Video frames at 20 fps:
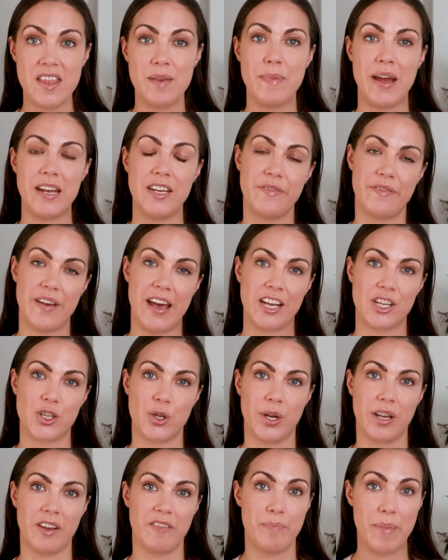the
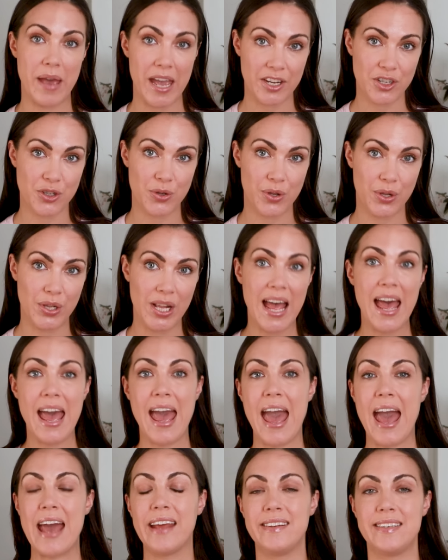manufacturing of petrol
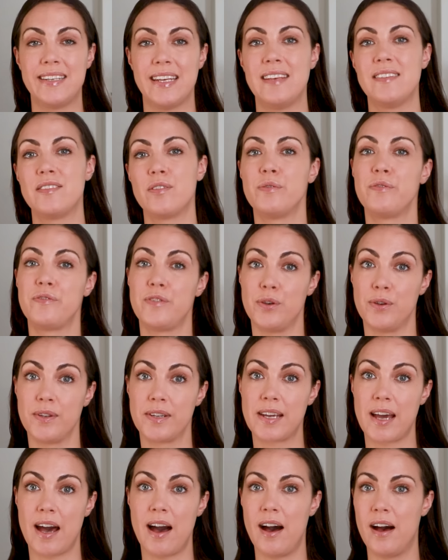and
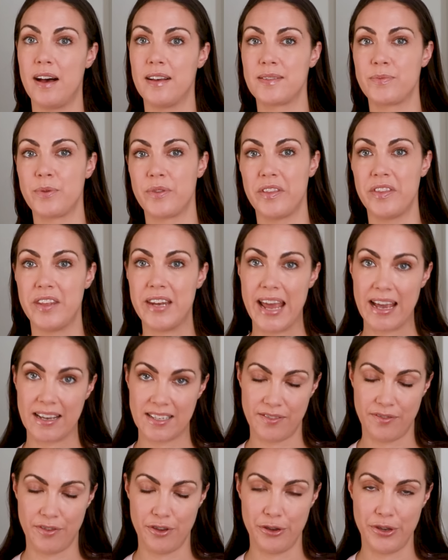diesel-fueled cars within the
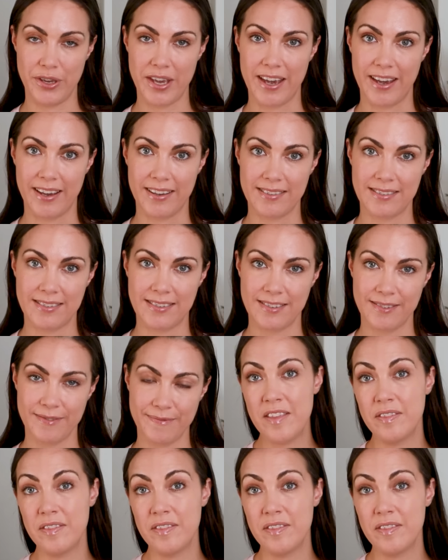next few years.